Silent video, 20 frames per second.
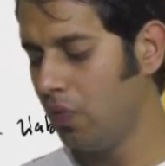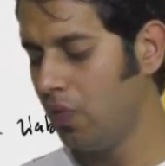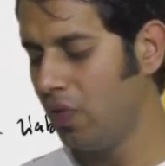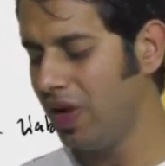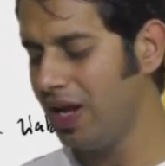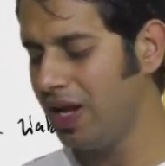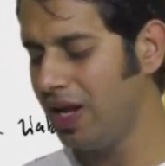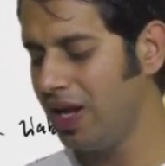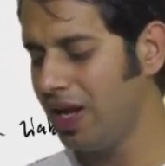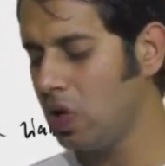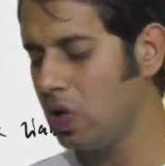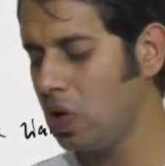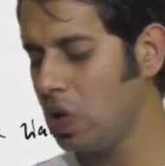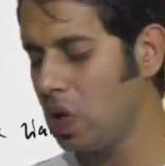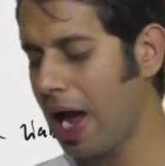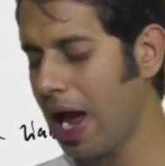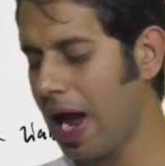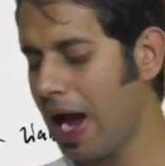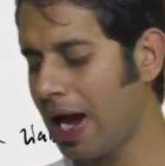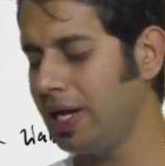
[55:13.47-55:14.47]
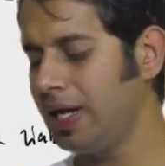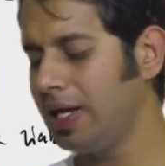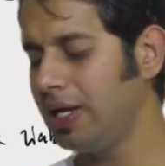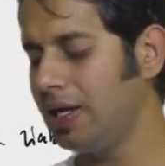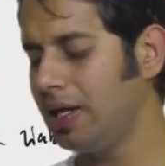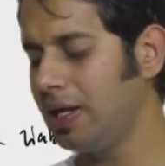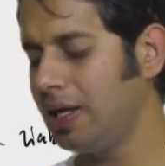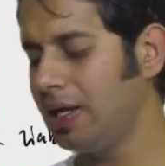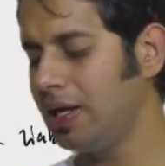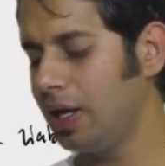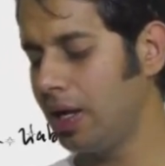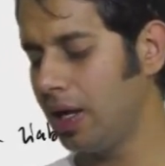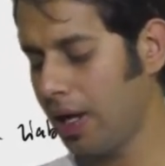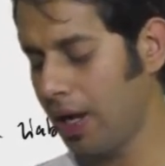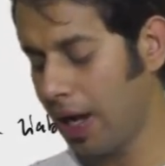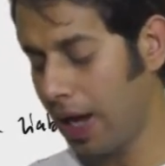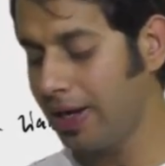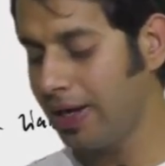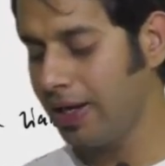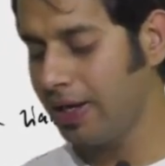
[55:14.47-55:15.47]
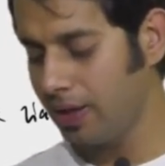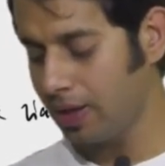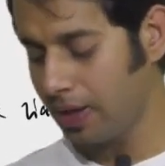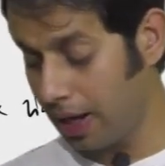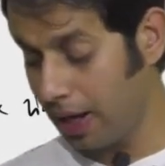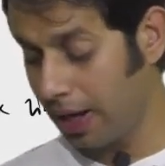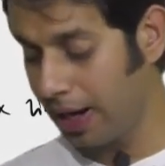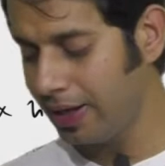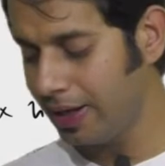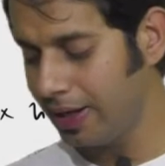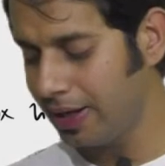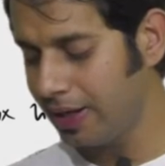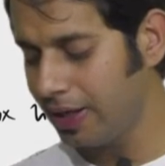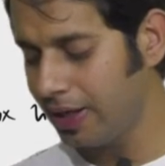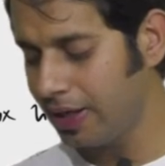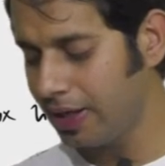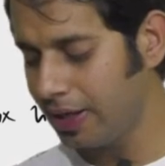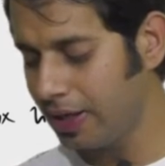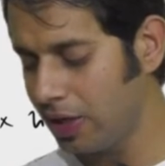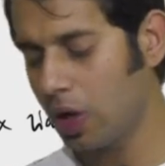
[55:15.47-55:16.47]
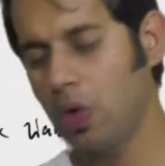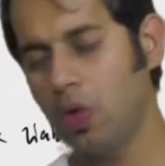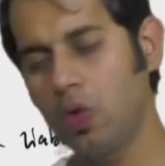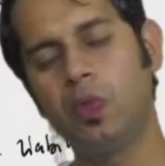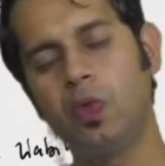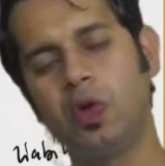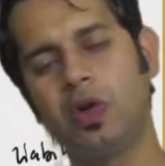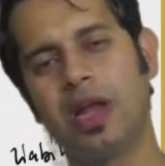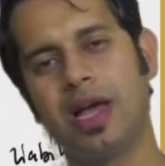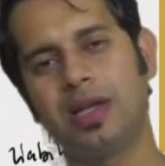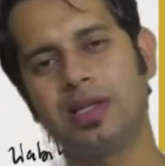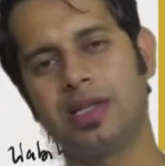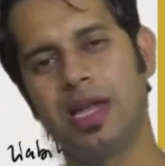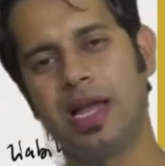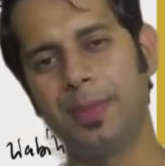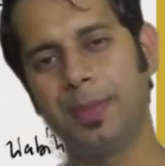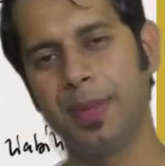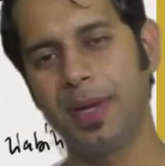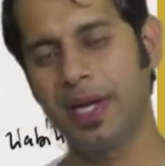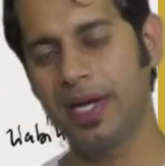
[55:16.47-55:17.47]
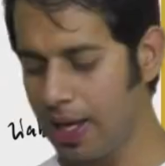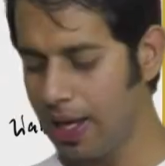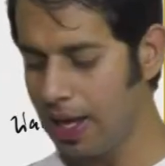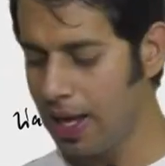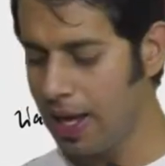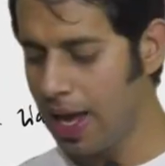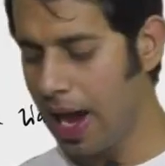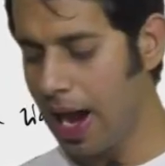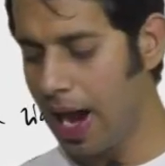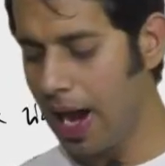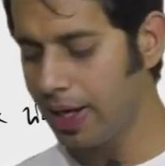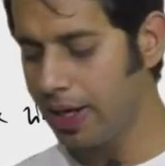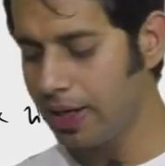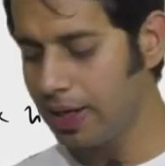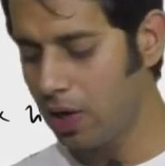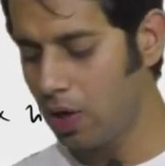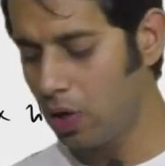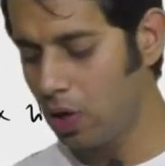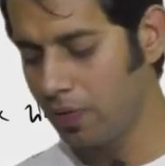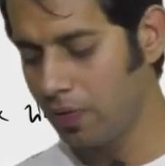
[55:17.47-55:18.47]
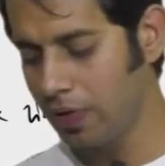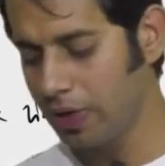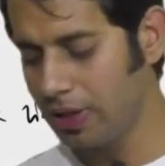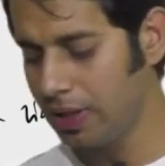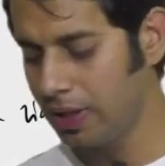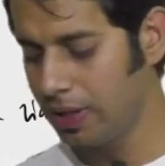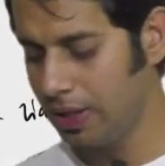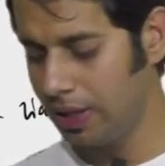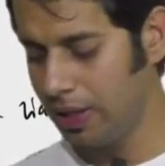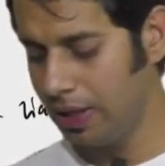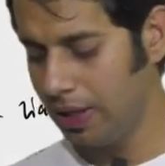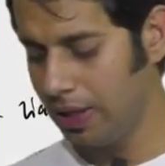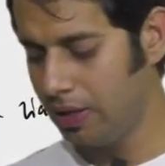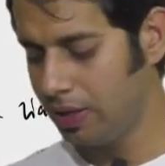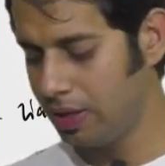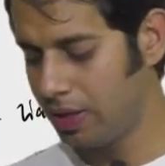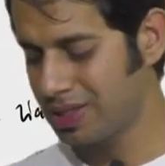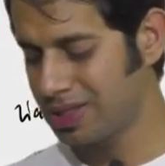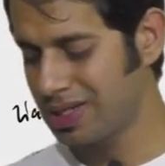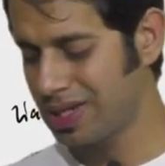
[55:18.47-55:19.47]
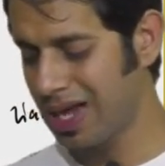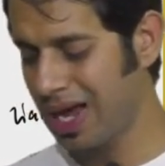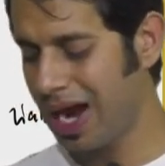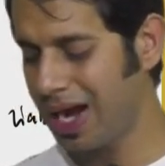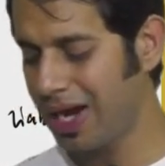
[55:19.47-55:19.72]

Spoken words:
Whenever you are adding it in your output tax liability, add it along with interest.